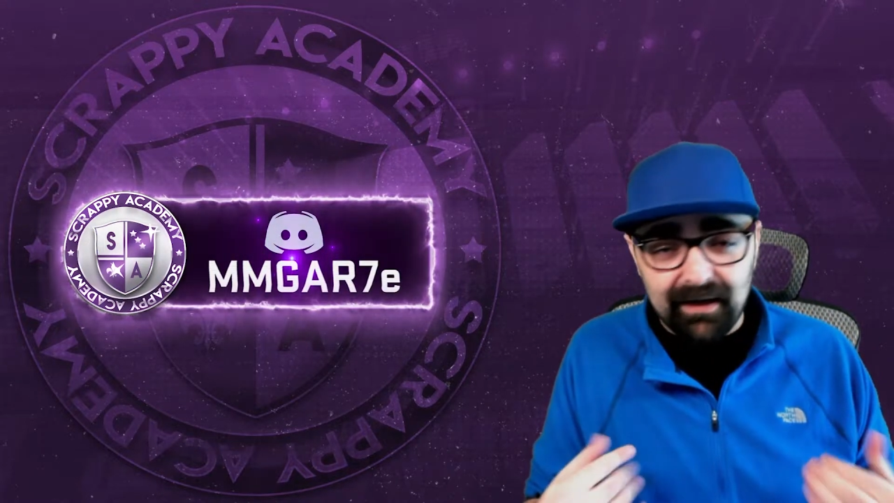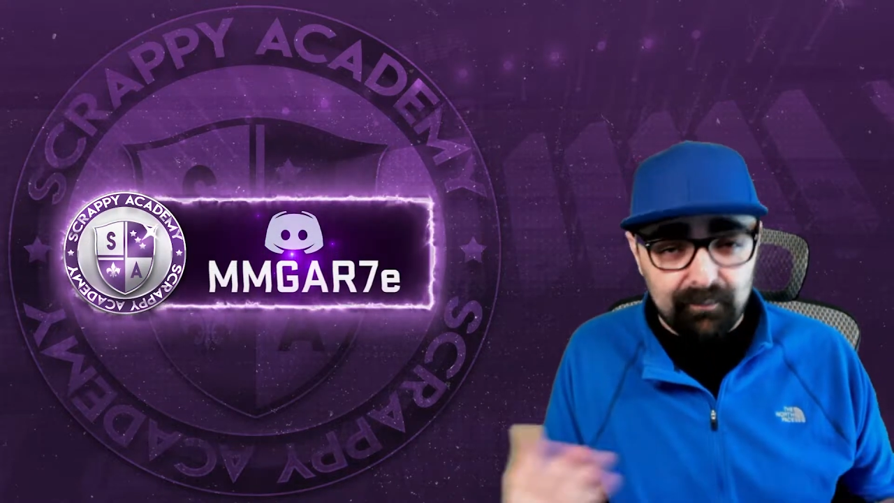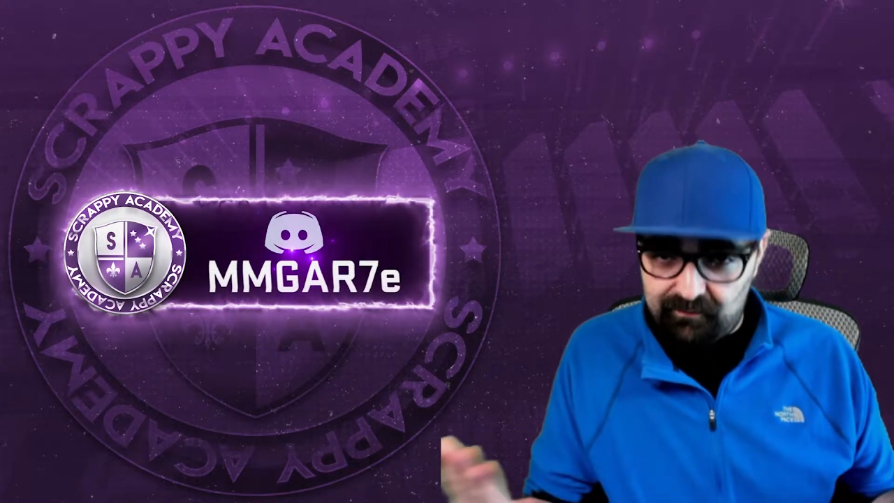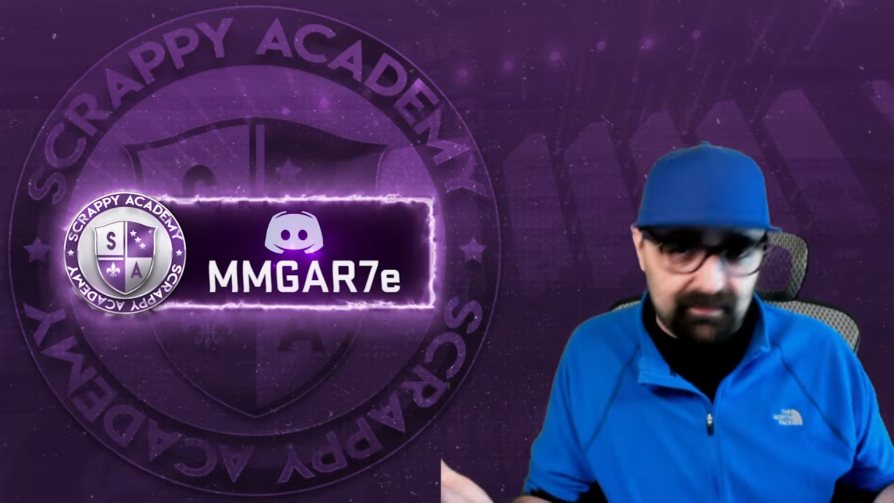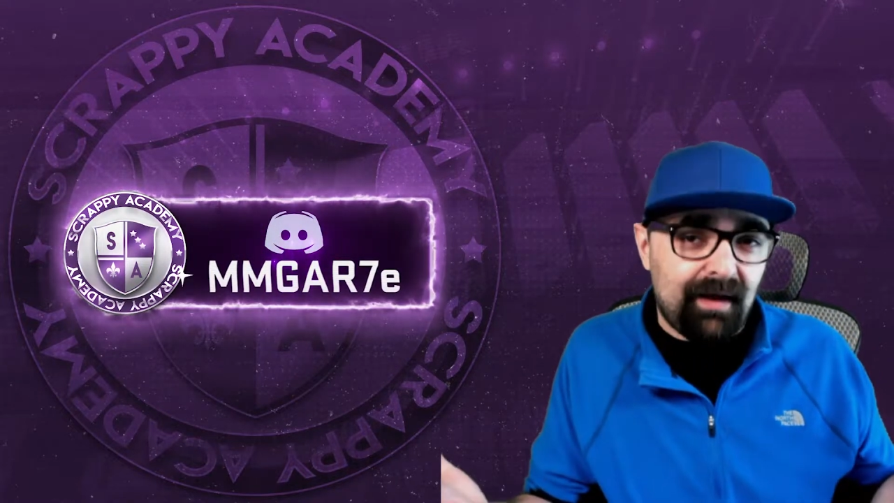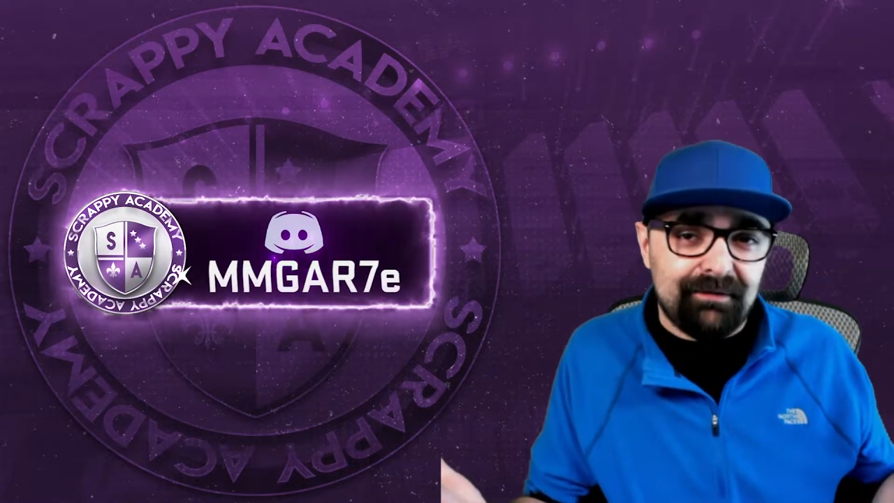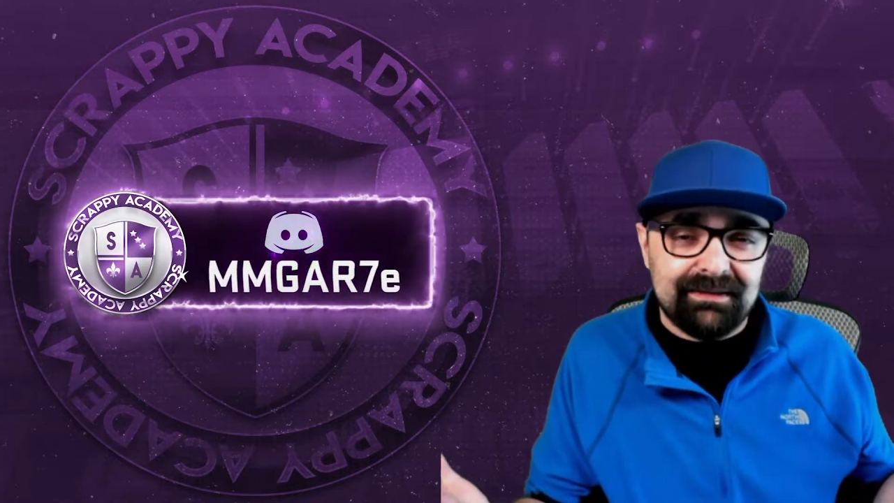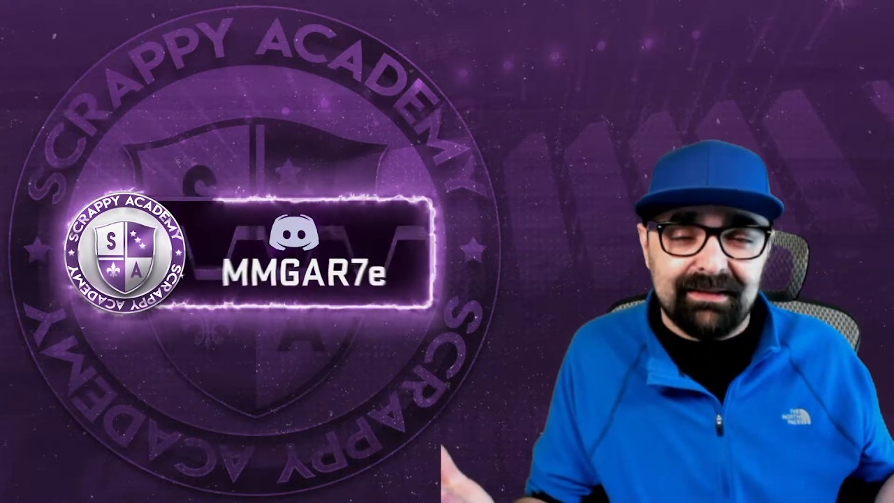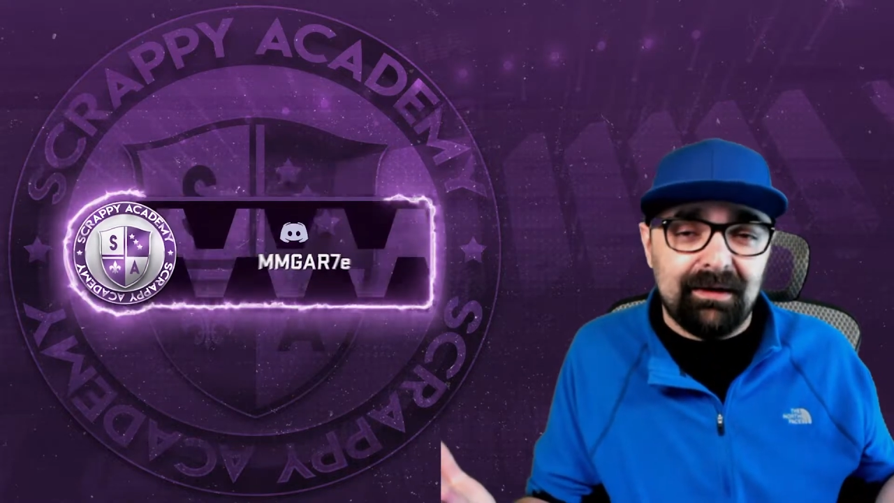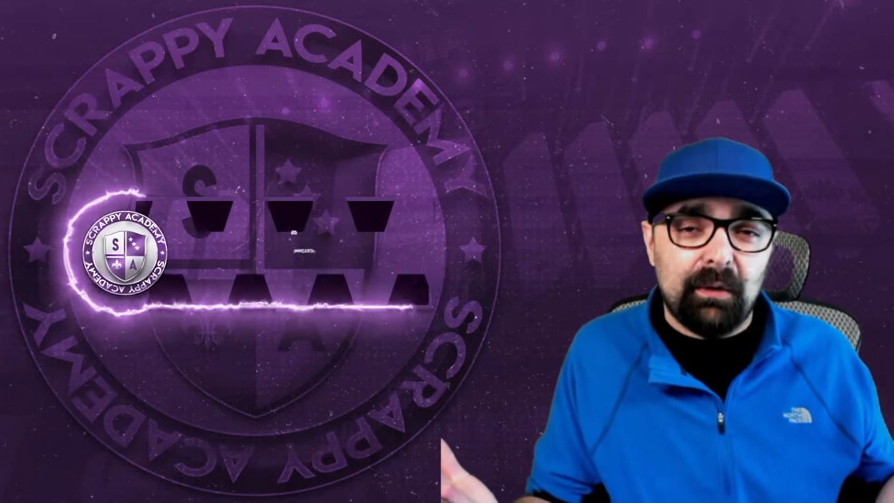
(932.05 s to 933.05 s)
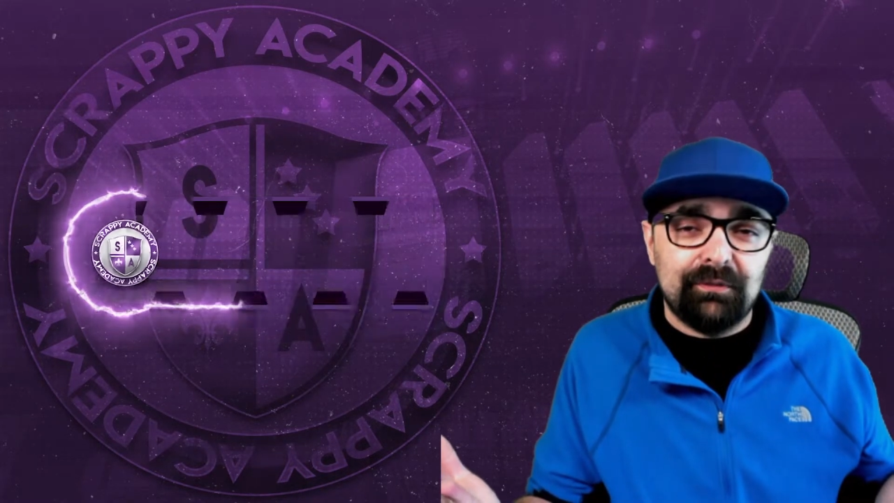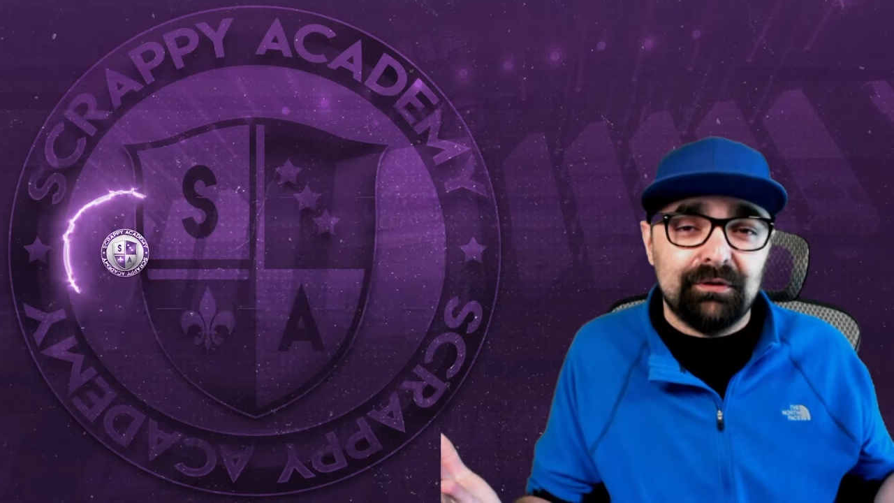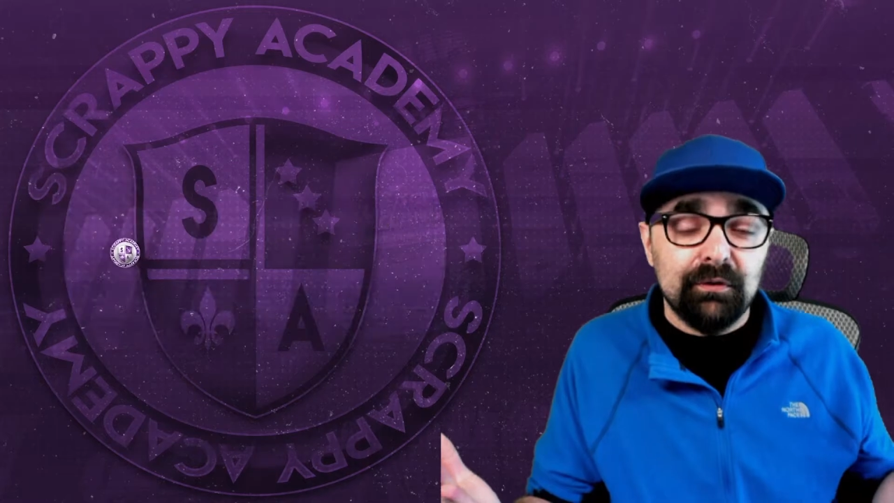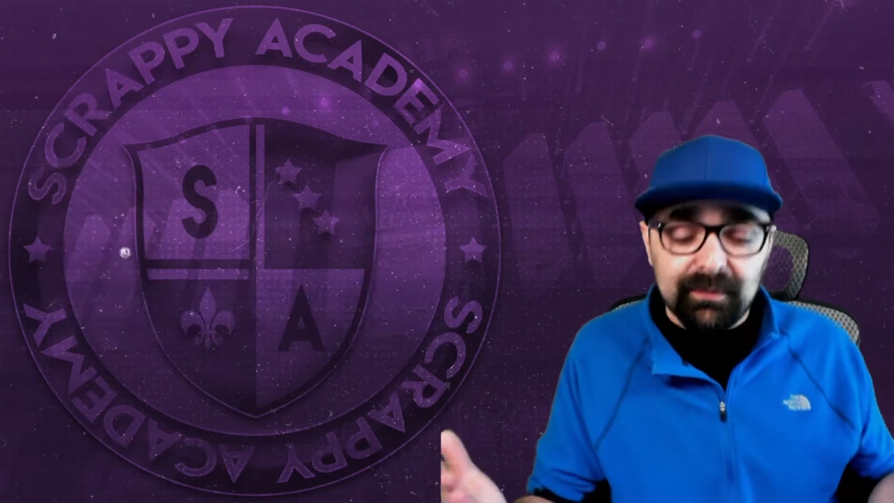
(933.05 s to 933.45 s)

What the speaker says: and obviously it helps you